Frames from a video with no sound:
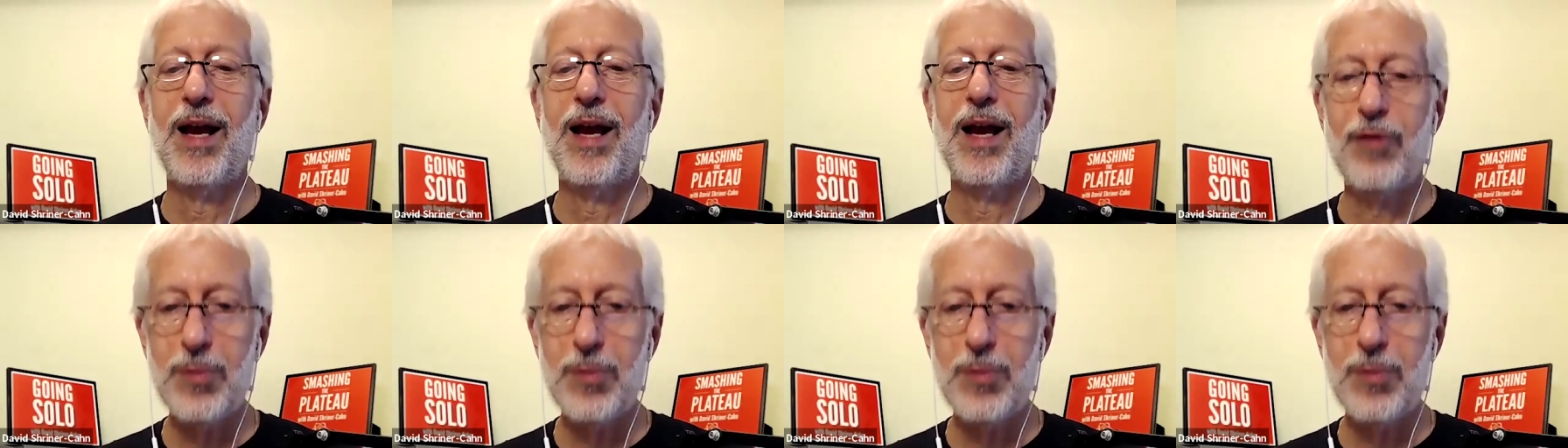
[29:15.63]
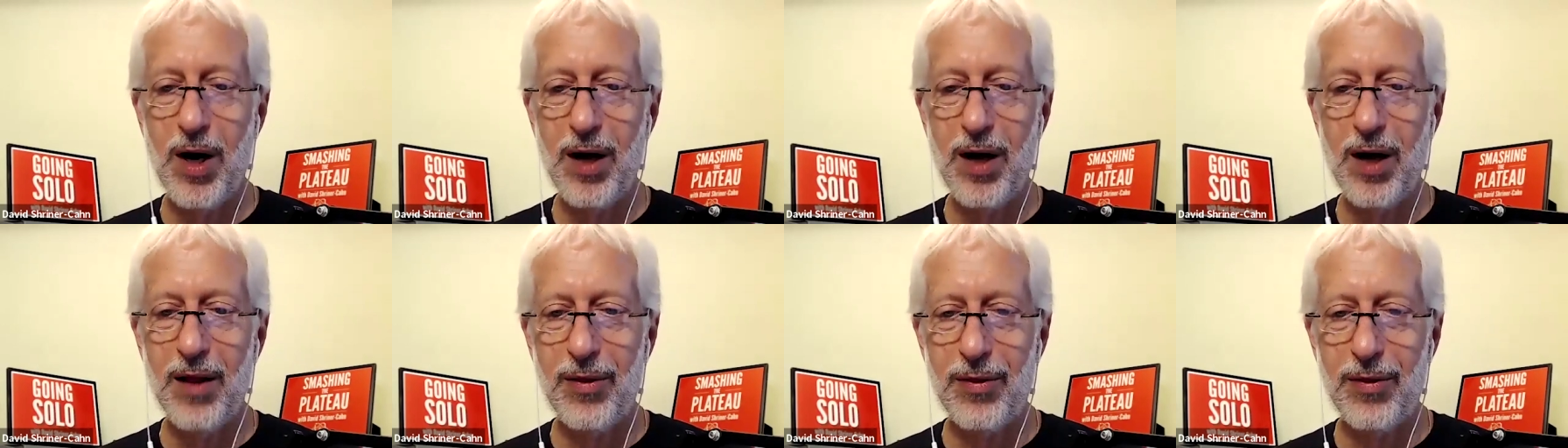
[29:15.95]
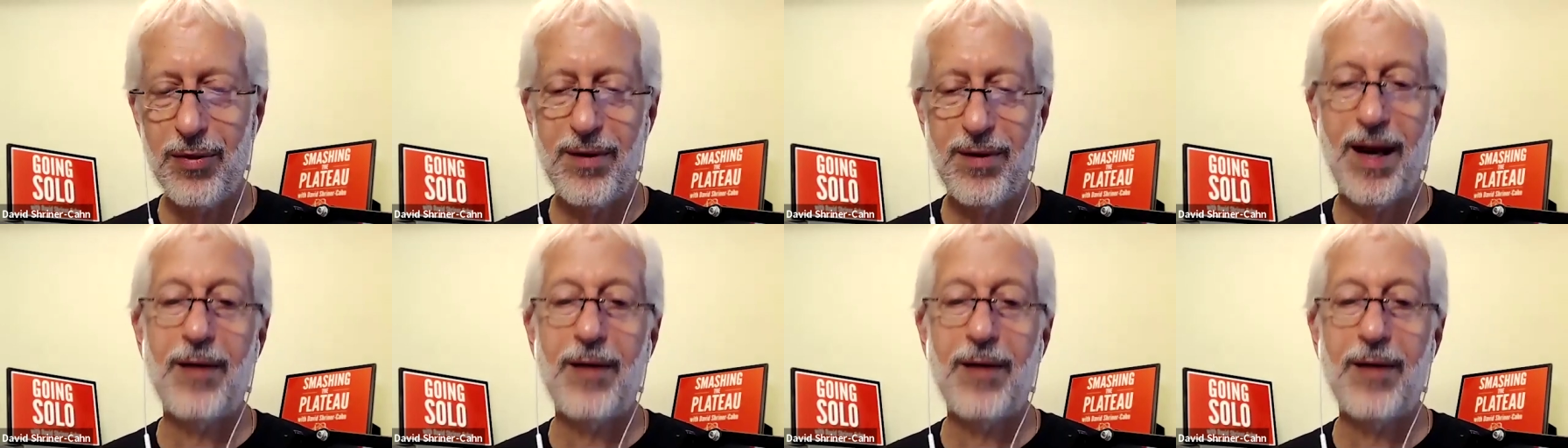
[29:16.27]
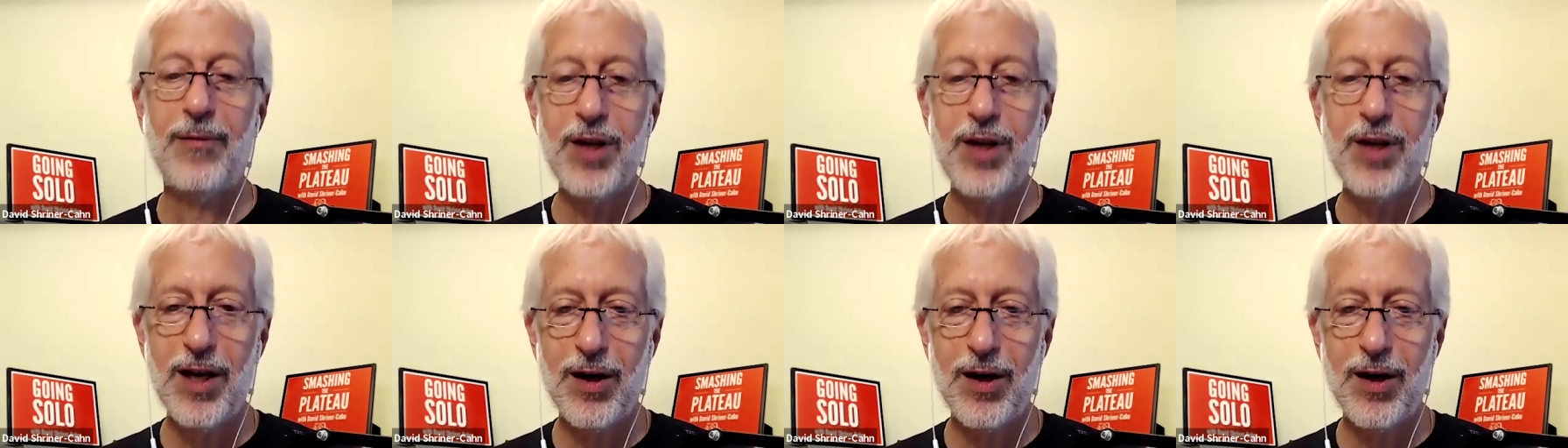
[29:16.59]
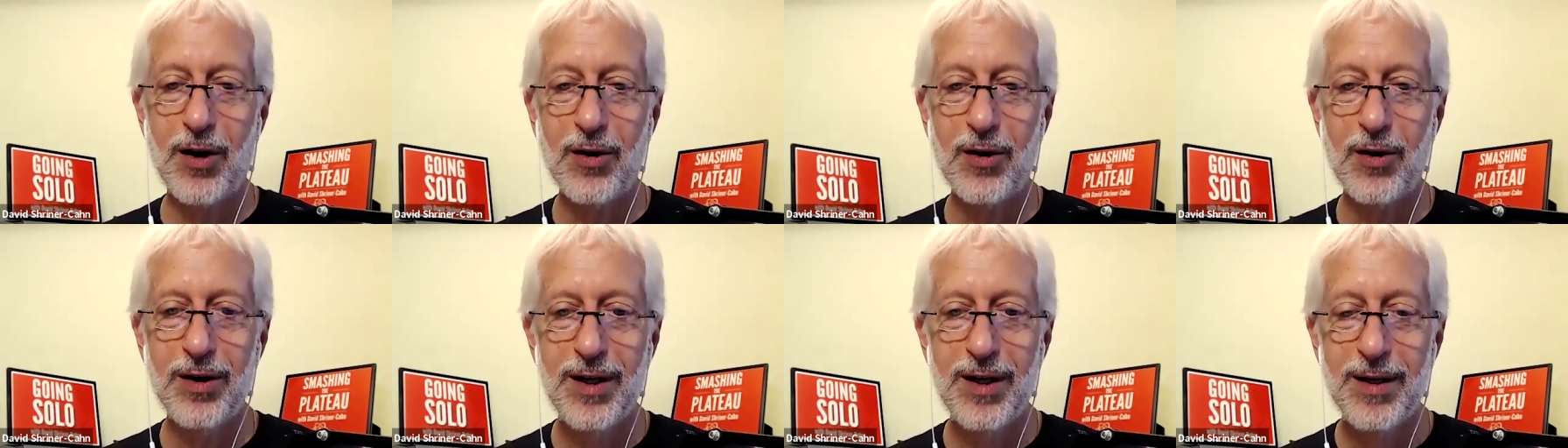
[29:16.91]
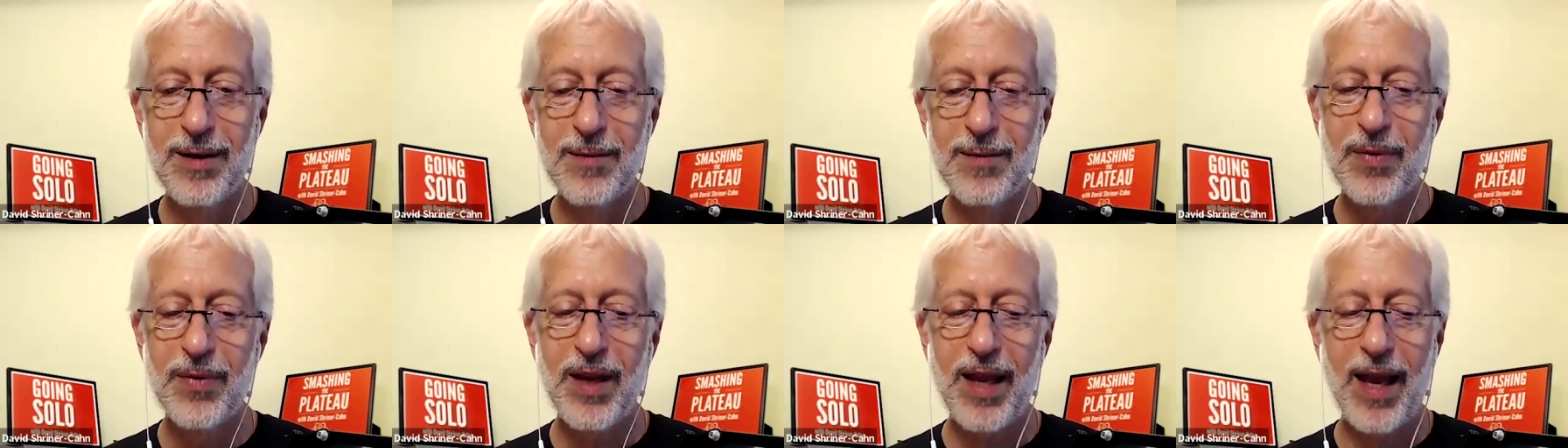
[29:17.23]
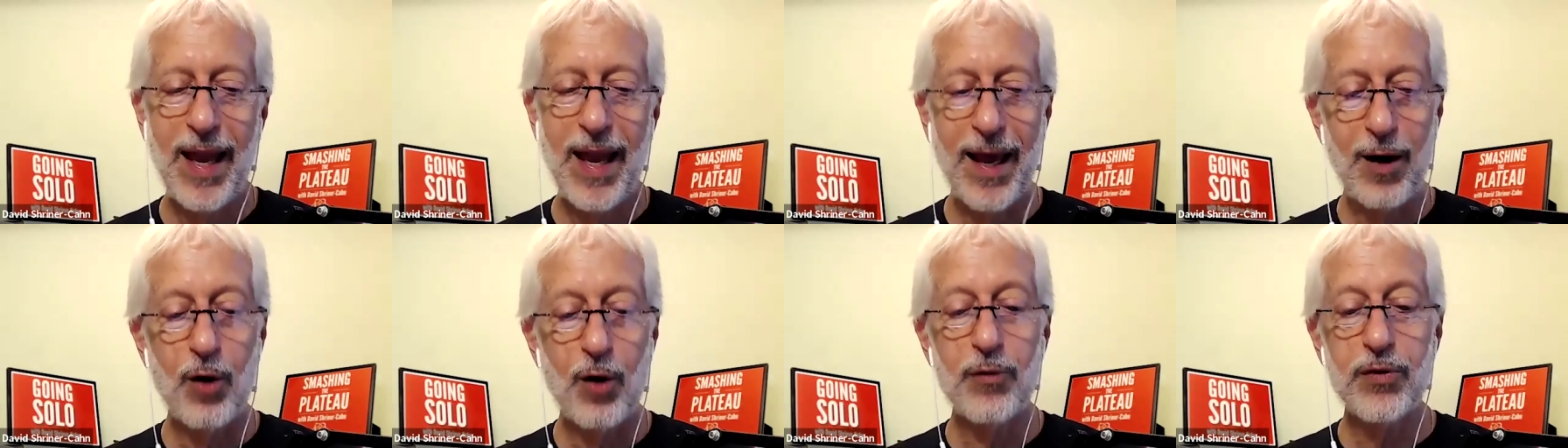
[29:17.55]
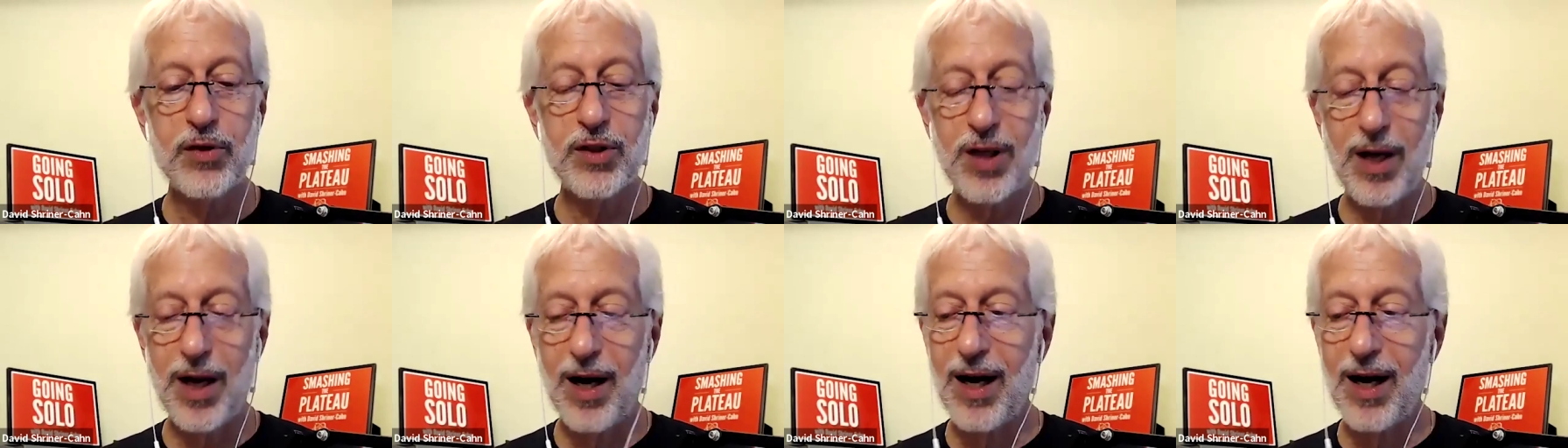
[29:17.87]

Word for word: every month every year and over mm-hmm.